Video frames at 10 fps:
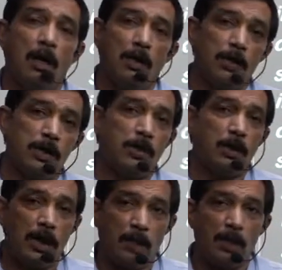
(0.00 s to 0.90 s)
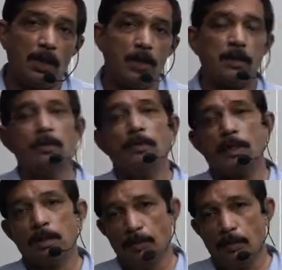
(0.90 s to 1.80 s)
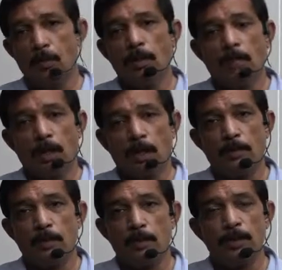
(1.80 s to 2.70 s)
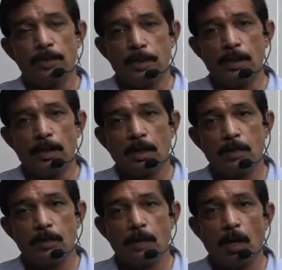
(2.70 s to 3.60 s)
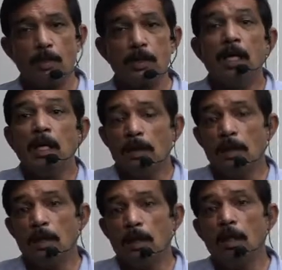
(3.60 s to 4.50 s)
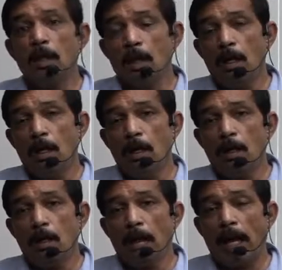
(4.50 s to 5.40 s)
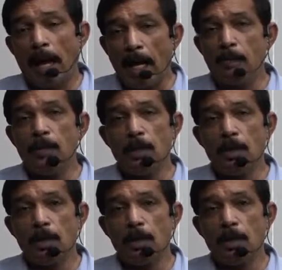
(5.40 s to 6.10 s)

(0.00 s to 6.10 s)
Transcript: with your neighbors, with whoever comes to, the stranger comes to house. The animal